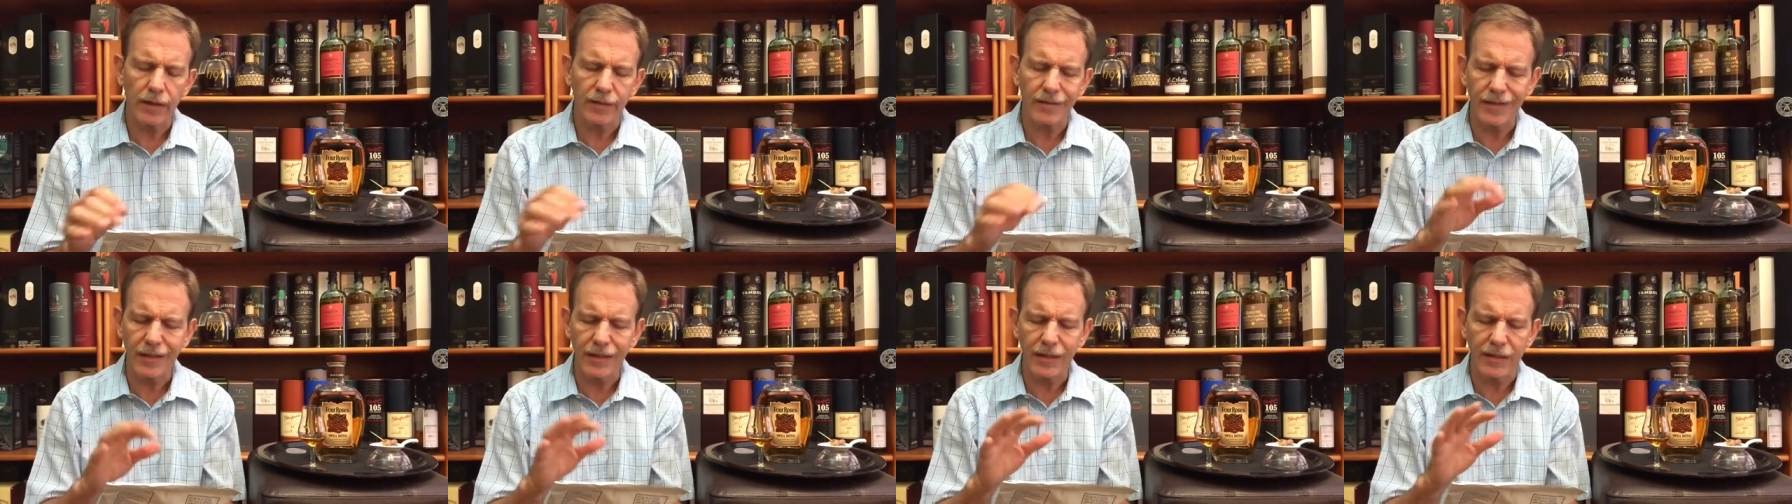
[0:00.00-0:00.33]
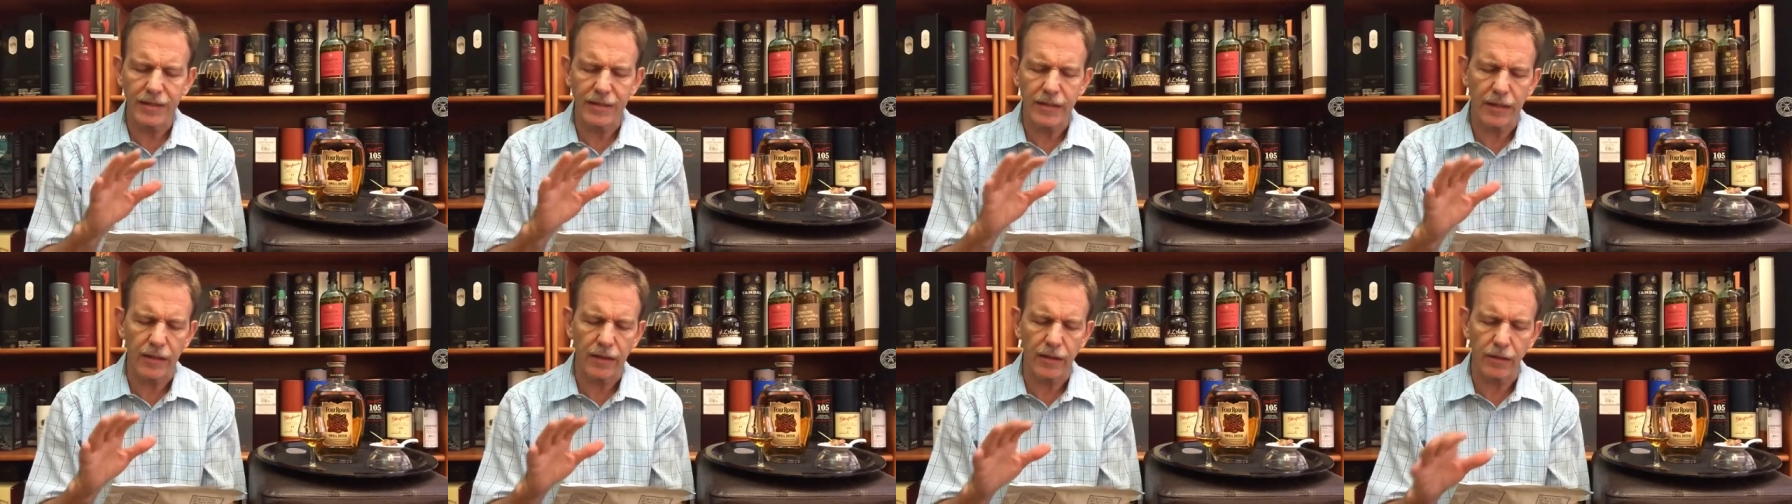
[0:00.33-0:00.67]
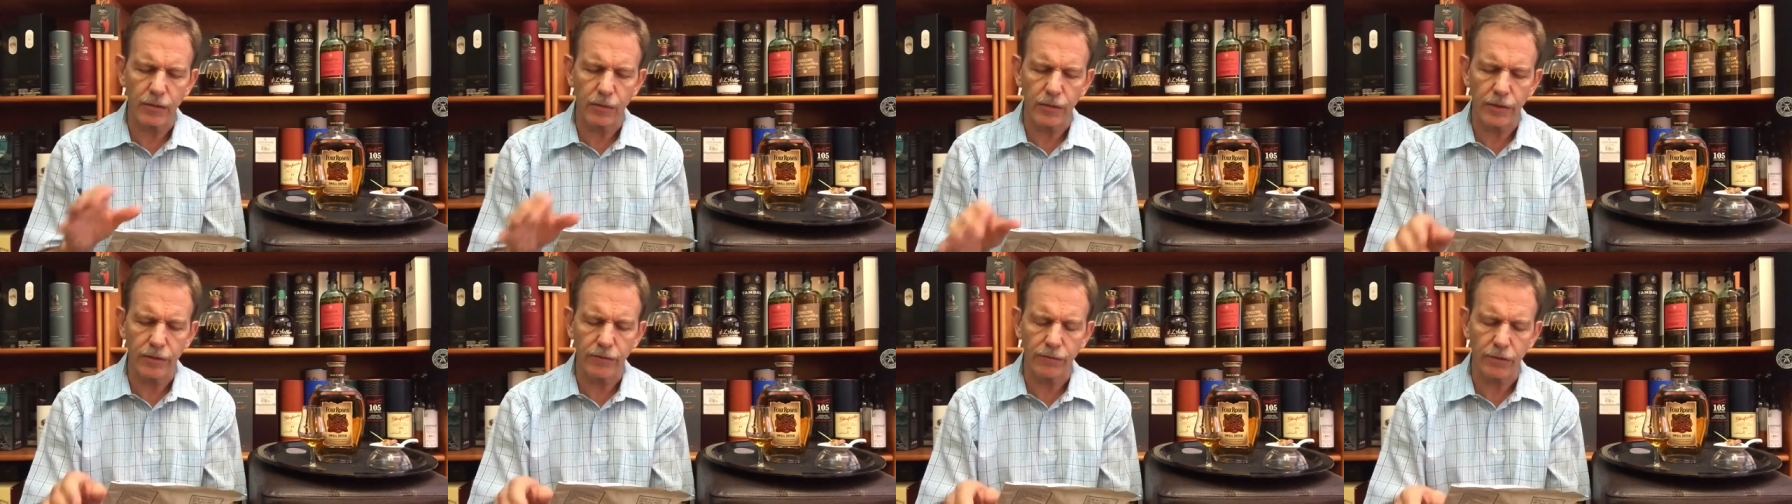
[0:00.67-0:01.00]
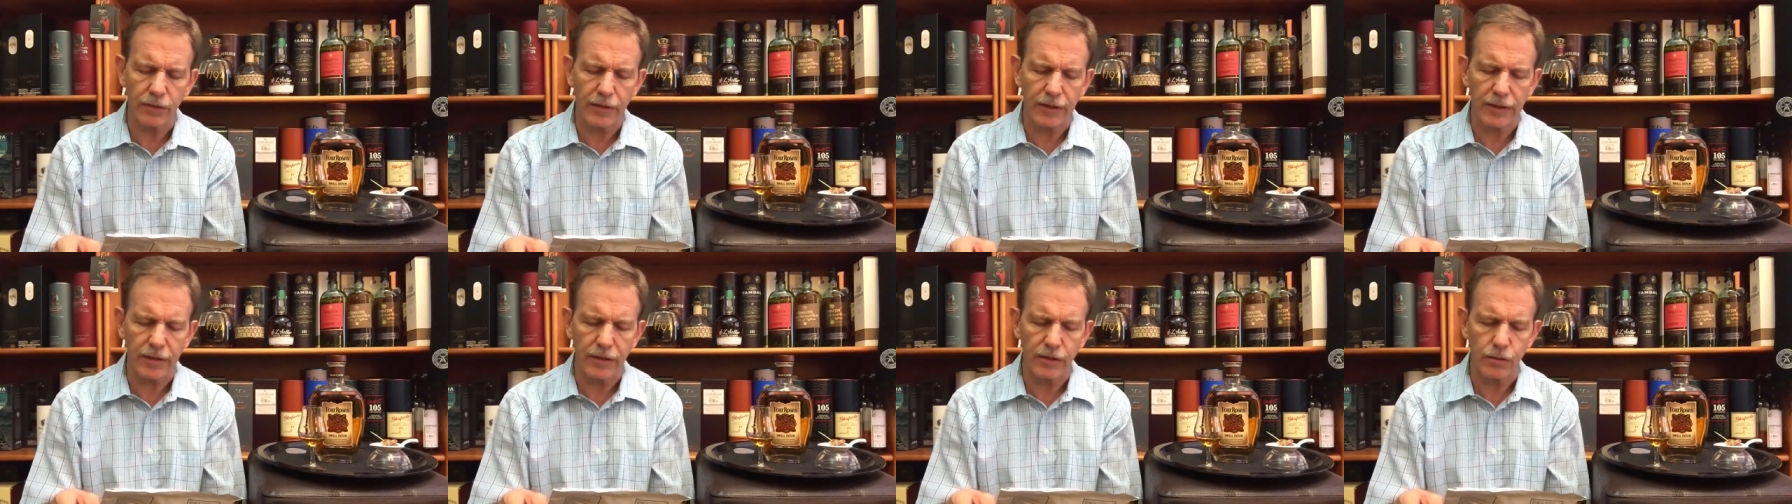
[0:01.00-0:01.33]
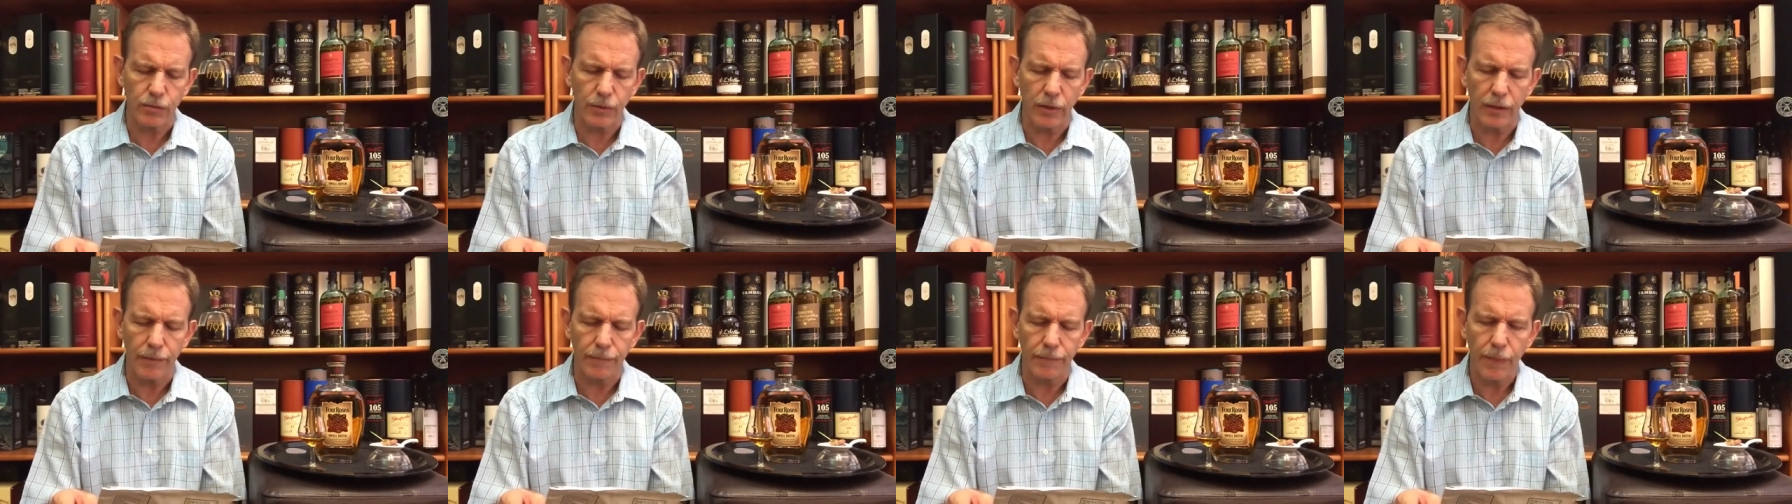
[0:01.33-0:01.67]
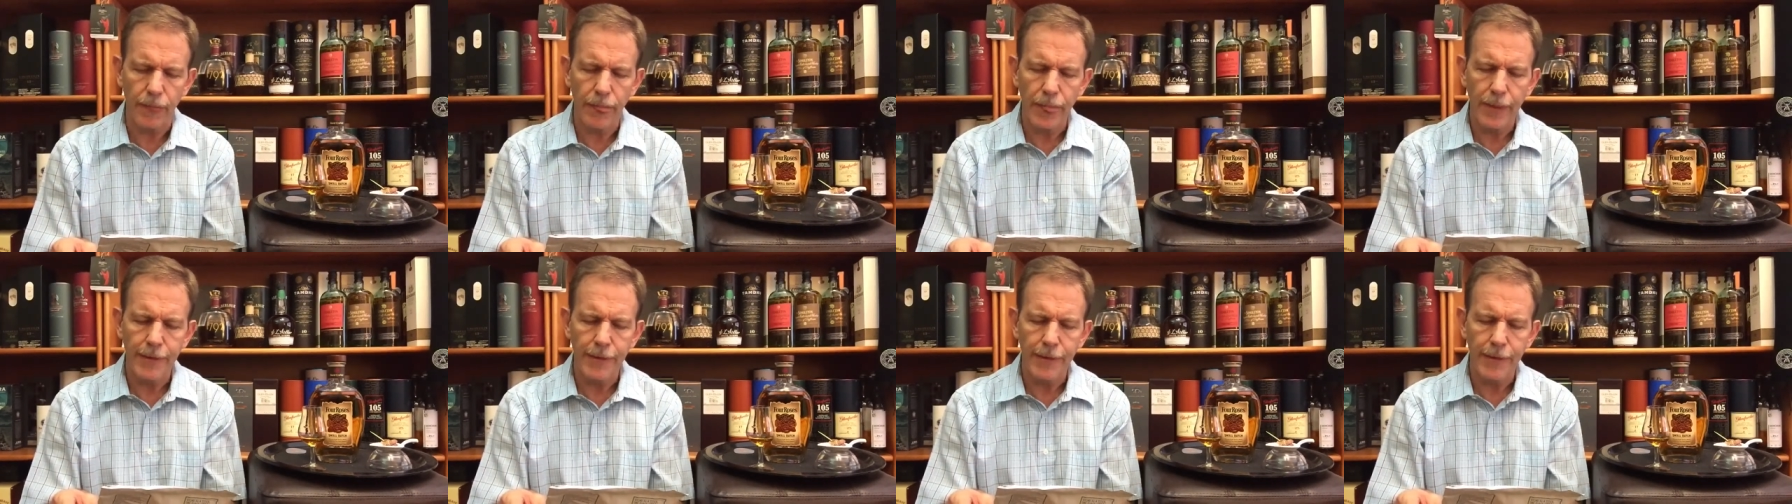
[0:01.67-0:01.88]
I think there's another word for that as well.